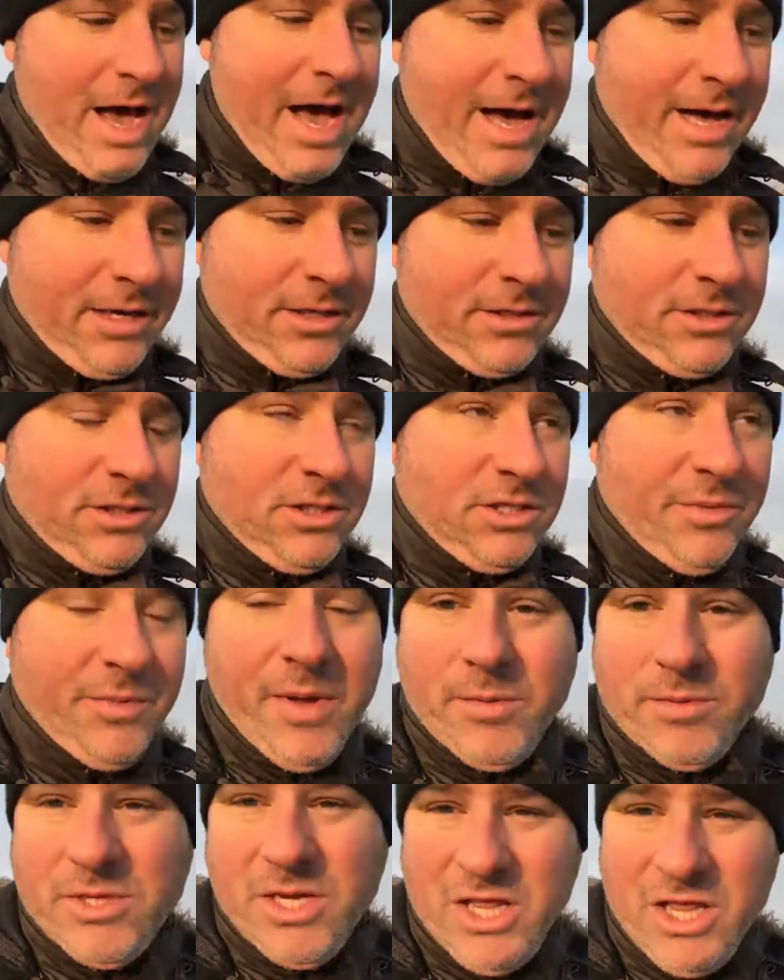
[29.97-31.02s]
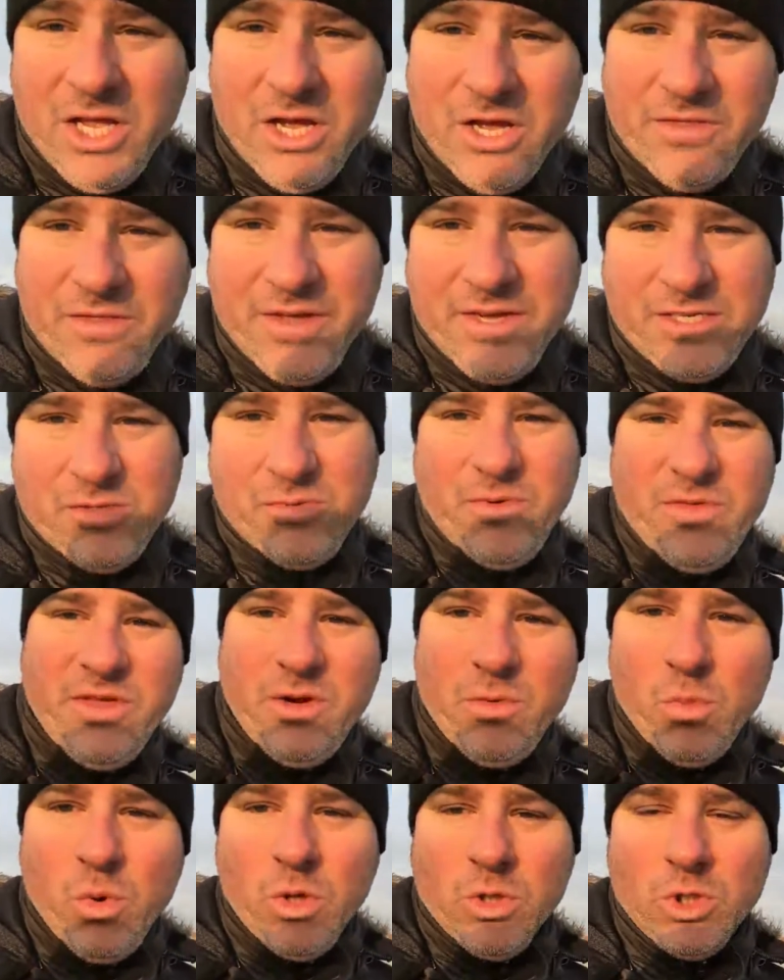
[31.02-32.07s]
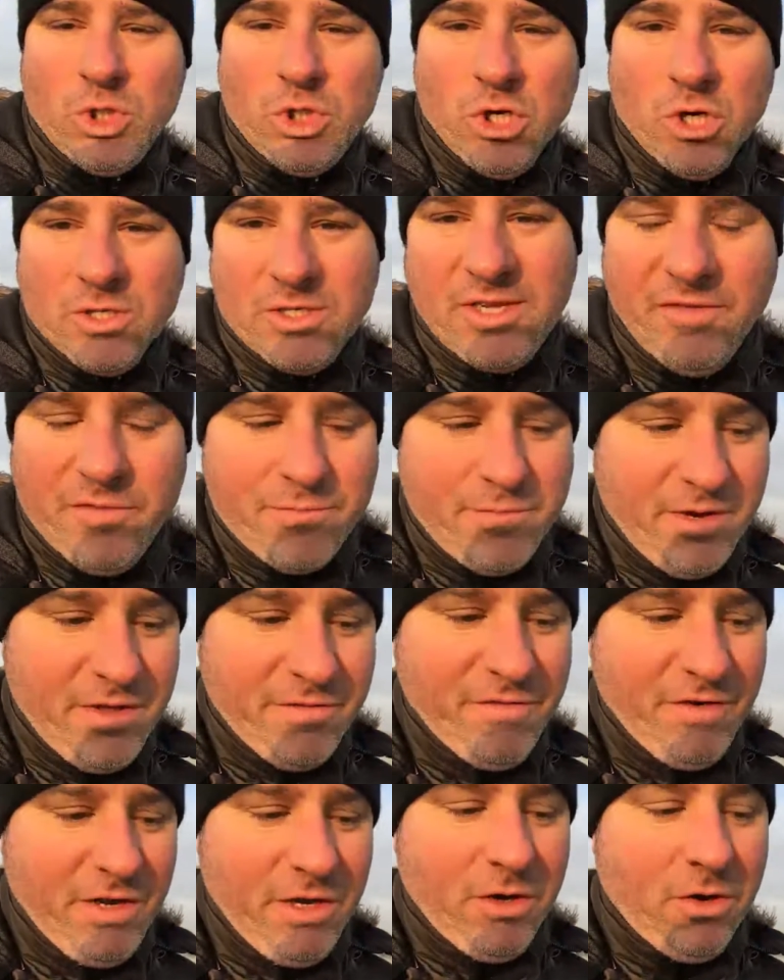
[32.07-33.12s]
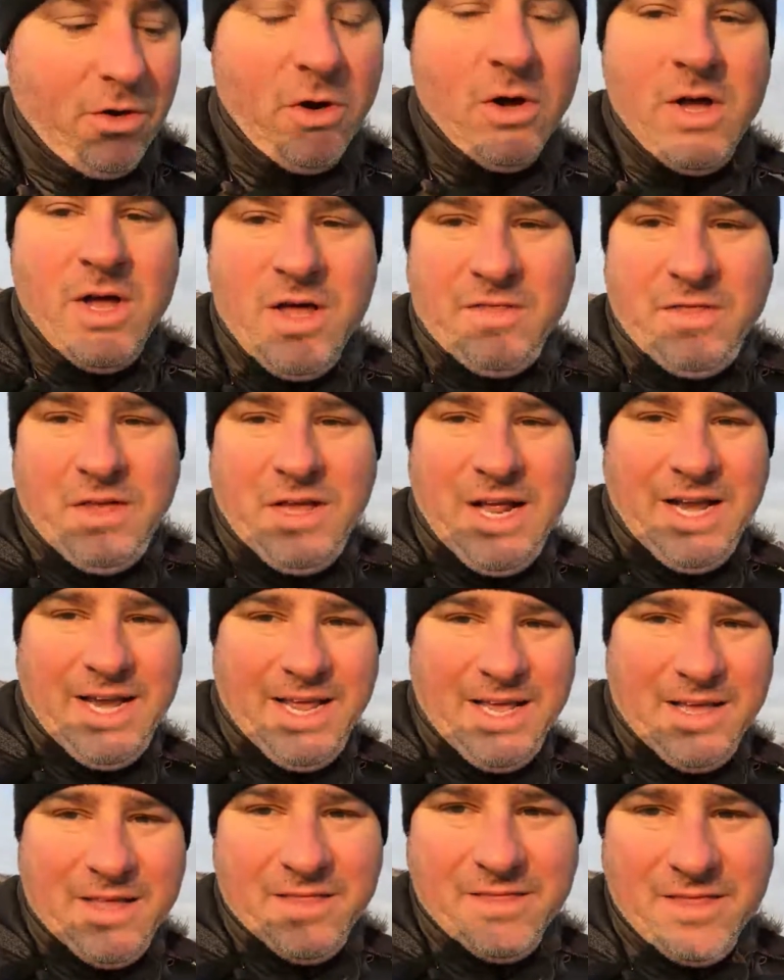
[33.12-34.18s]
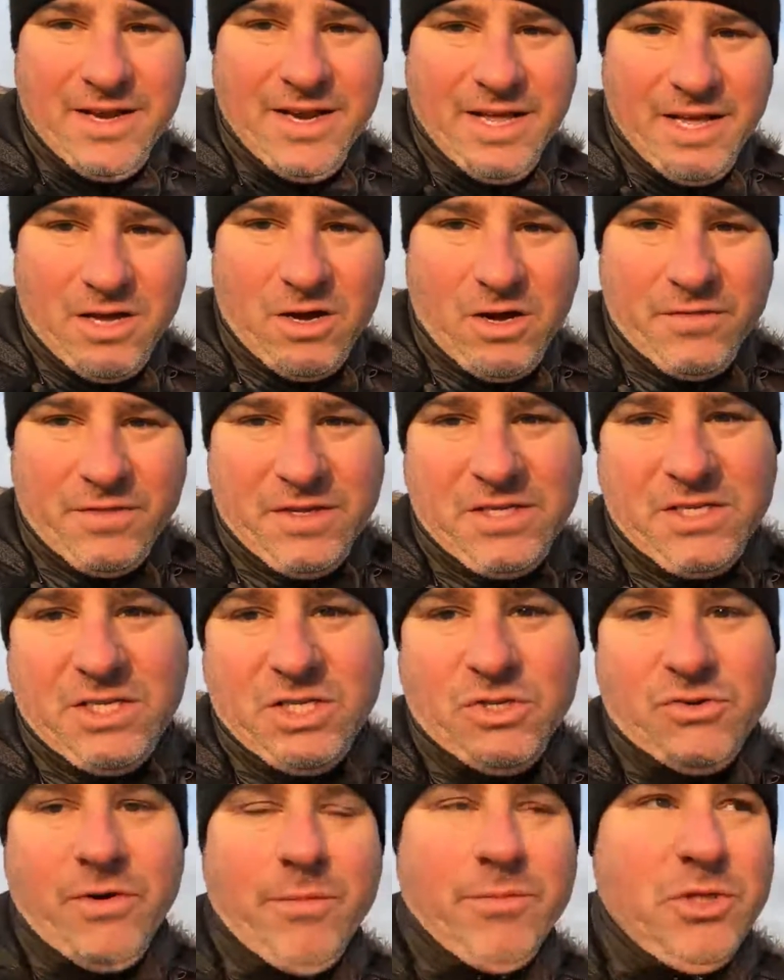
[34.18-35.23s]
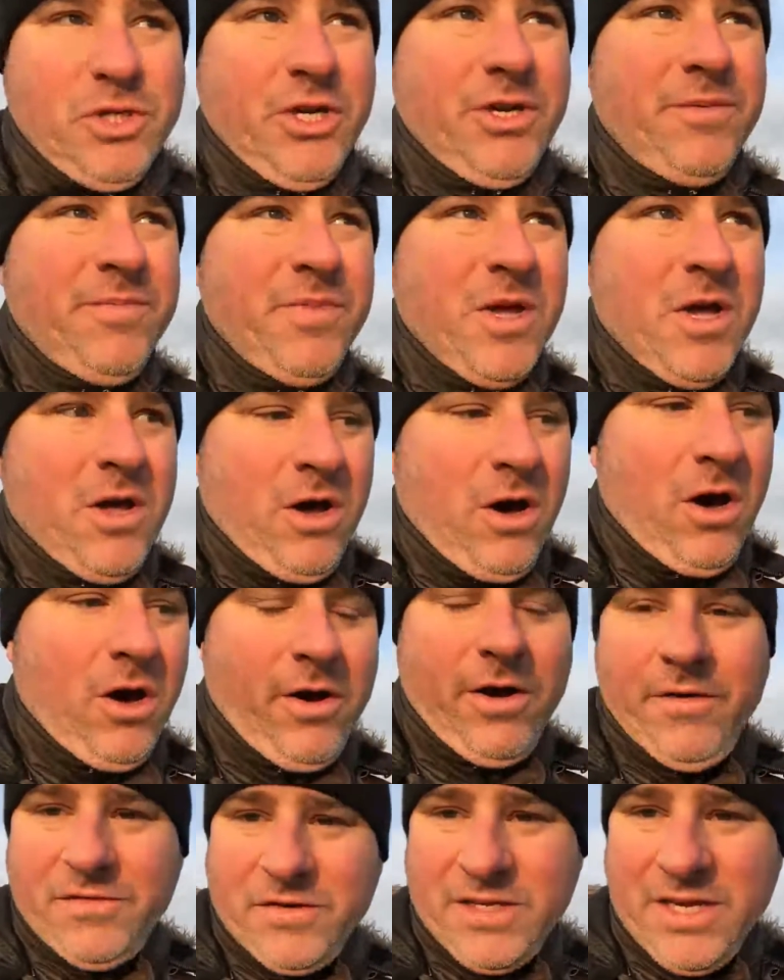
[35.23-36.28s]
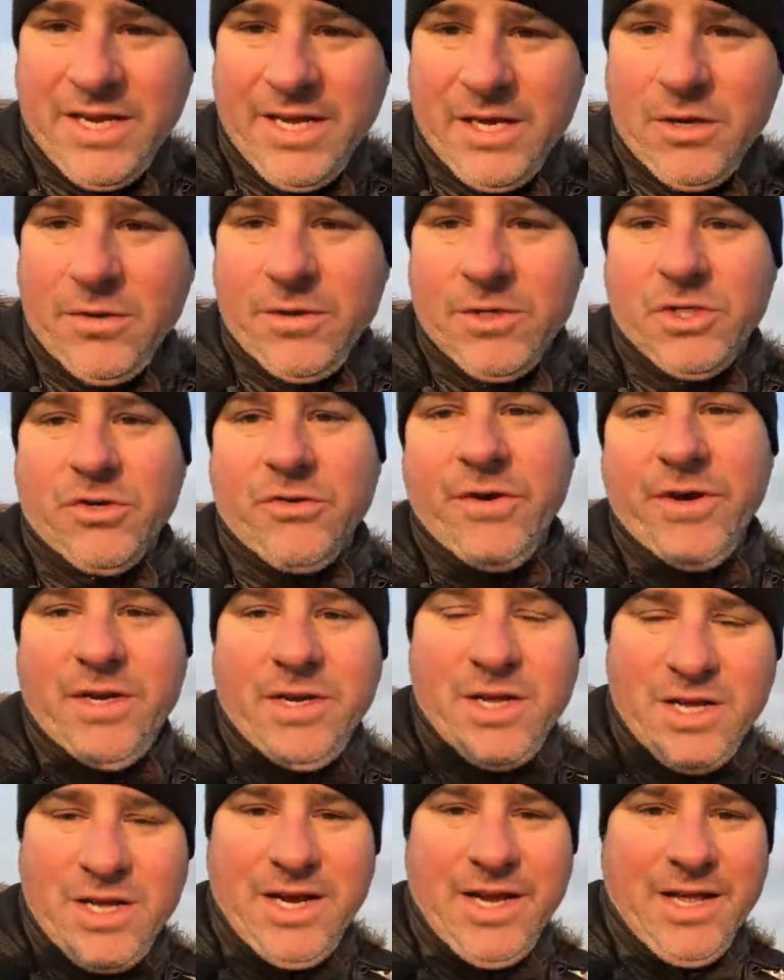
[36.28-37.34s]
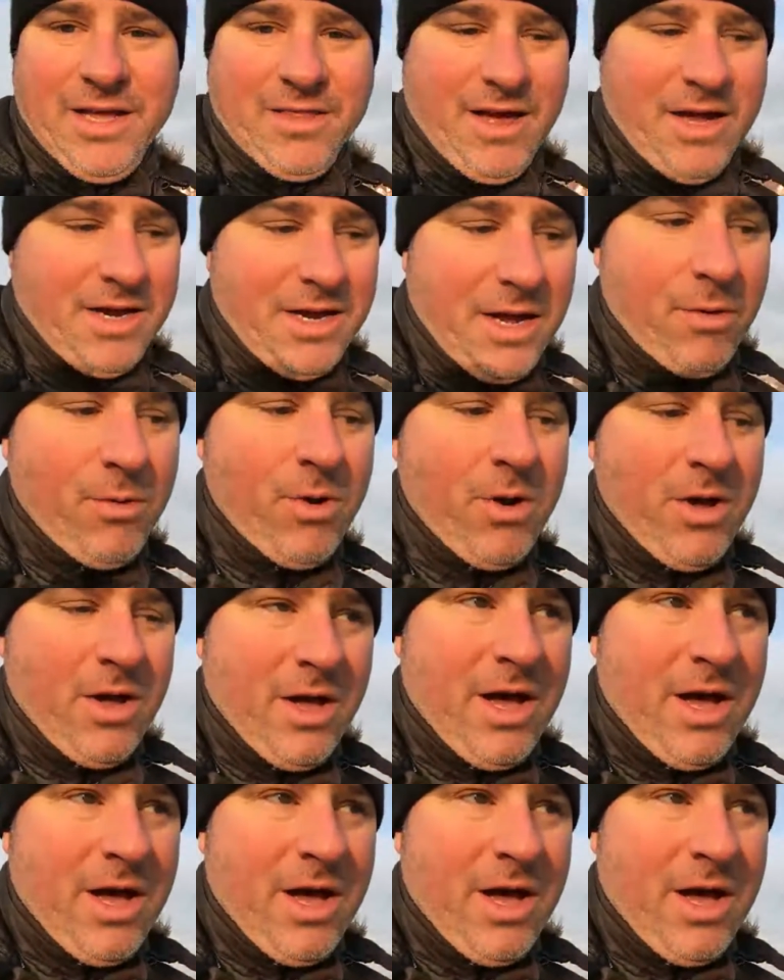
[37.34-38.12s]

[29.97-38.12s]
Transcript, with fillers: and to be able to learn this within one short seven minute video, then click the link on this description, or if there's a link on the screen, click that now,